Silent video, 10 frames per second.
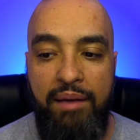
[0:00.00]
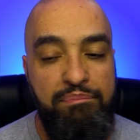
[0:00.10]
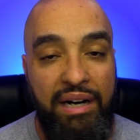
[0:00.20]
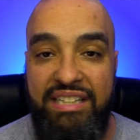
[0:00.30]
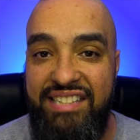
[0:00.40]

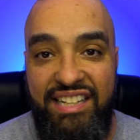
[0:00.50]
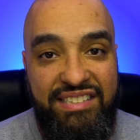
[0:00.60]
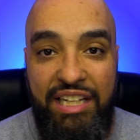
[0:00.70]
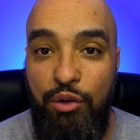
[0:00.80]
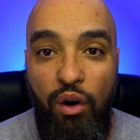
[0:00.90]
Bunny says
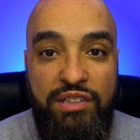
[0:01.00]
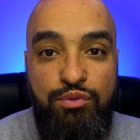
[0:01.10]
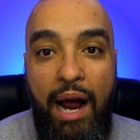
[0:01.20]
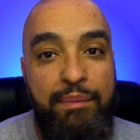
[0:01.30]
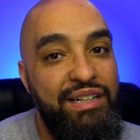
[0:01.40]
that he wants
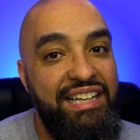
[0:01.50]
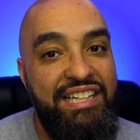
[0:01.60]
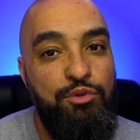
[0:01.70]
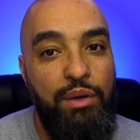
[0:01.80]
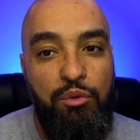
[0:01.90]
Robert and he
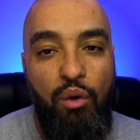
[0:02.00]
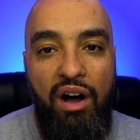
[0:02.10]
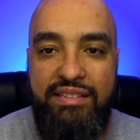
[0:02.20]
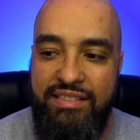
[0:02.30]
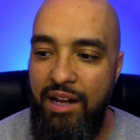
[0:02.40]
gets what he
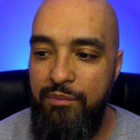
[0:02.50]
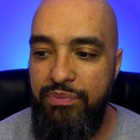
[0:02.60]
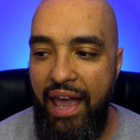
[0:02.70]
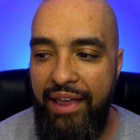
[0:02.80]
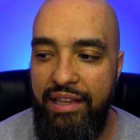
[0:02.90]
wants
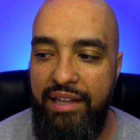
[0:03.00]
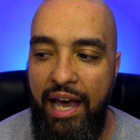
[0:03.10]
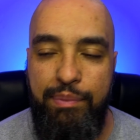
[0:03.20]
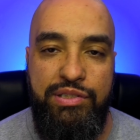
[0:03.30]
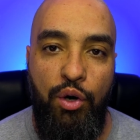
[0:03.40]
and then the
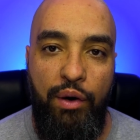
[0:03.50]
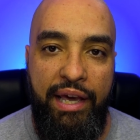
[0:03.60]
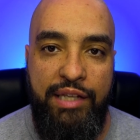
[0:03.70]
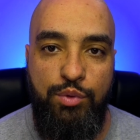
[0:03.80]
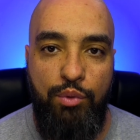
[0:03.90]
episode
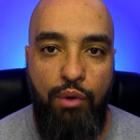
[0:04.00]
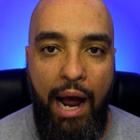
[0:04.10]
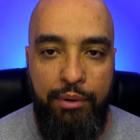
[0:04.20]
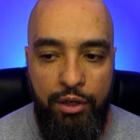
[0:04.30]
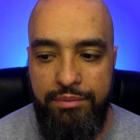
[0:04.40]
ends with
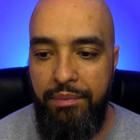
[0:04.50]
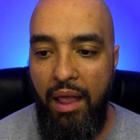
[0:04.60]
Robert,